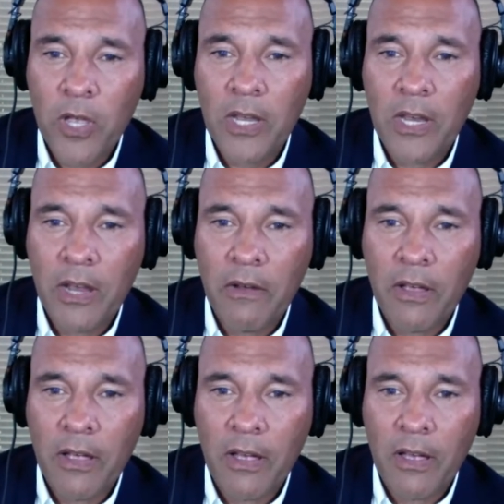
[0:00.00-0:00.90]
At that
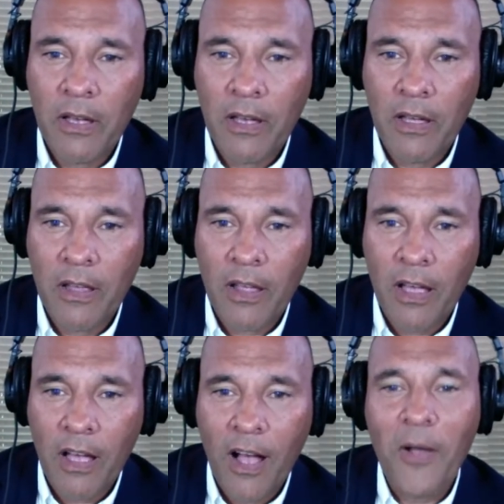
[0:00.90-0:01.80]
point, it's just me, so it
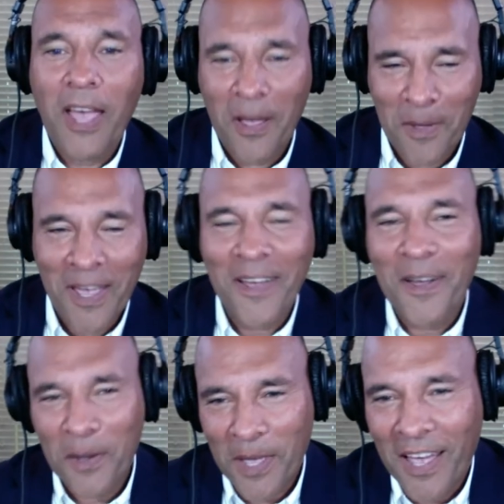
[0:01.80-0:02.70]
was a little bit easier.
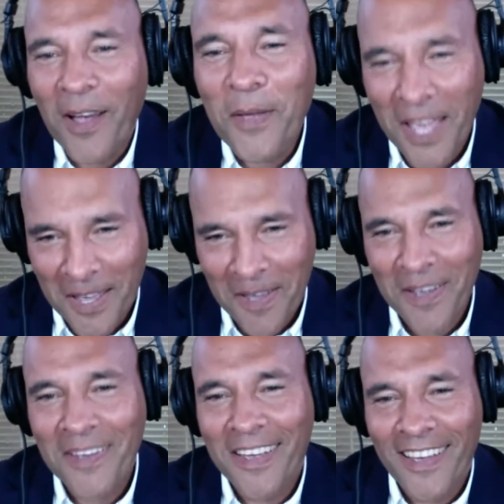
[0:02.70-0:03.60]

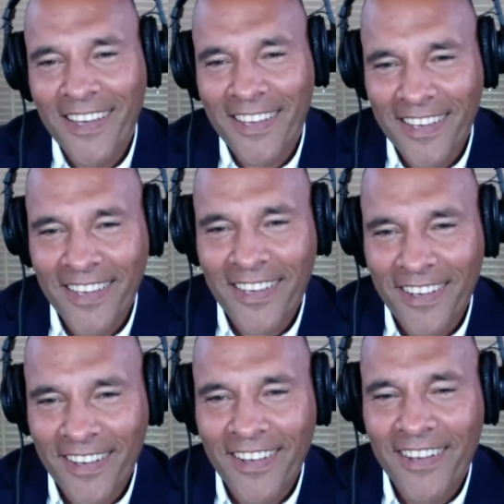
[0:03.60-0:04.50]
But I
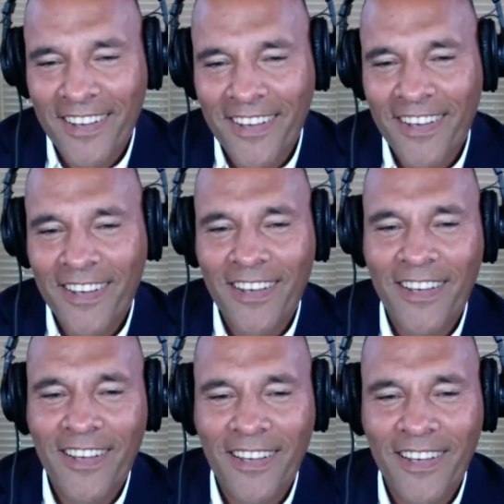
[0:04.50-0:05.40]
said
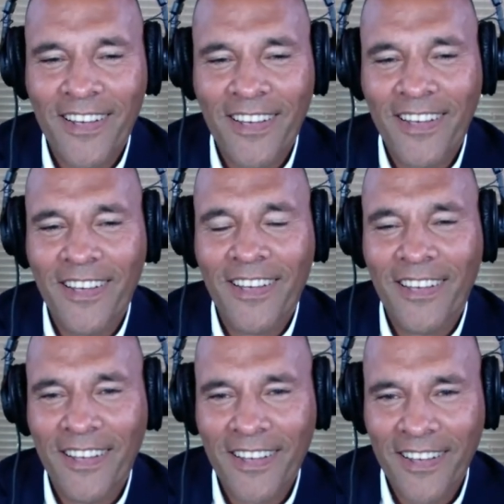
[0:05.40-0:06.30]
I'll give it a
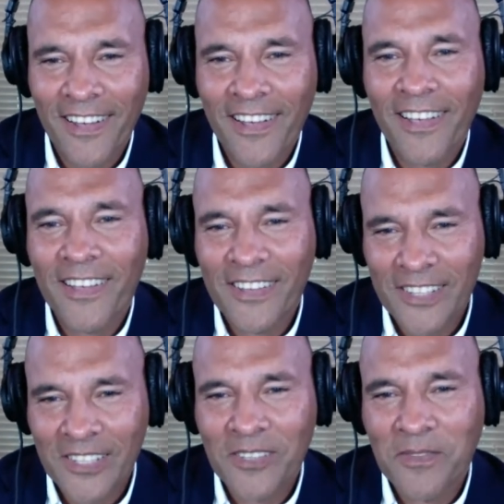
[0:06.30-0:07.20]
shot.
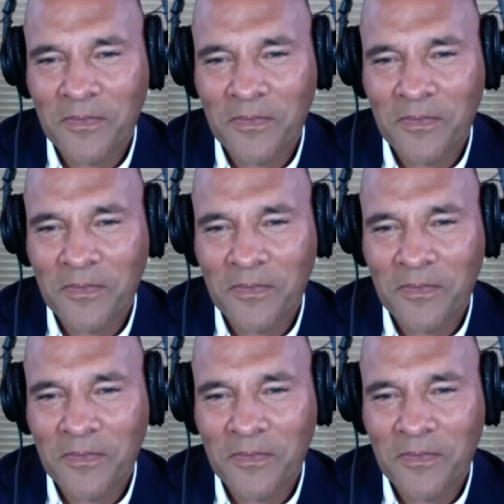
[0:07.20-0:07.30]
And